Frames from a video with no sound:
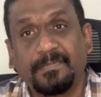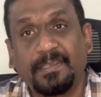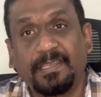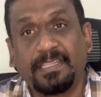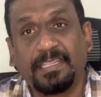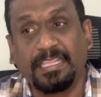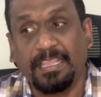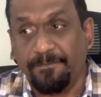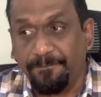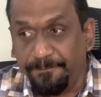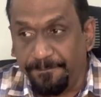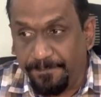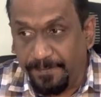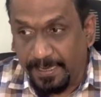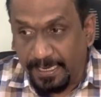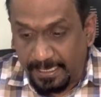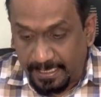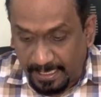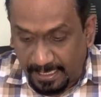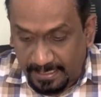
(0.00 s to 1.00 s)

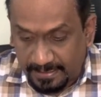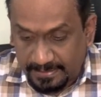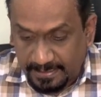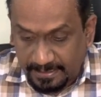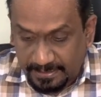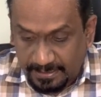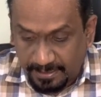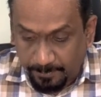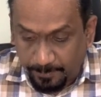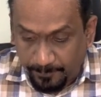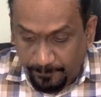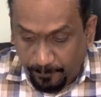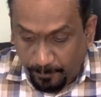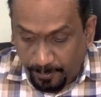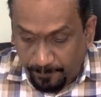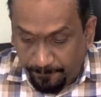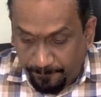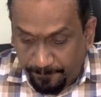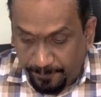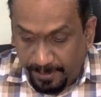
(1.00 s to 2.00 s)
Every transaction, before
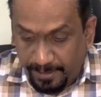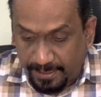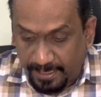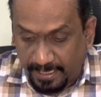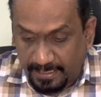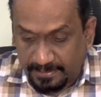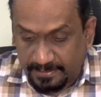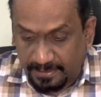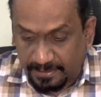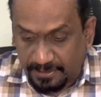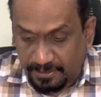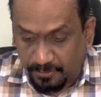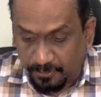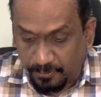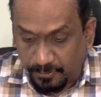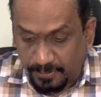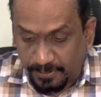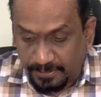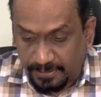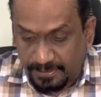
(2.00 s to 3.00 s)
every transaction, you
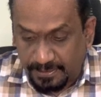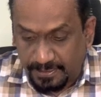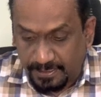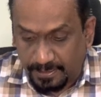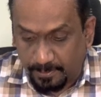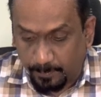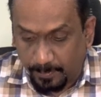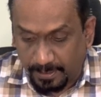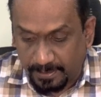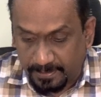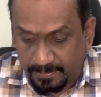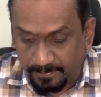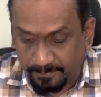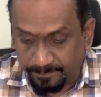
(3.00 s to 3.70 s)
see this tick mark.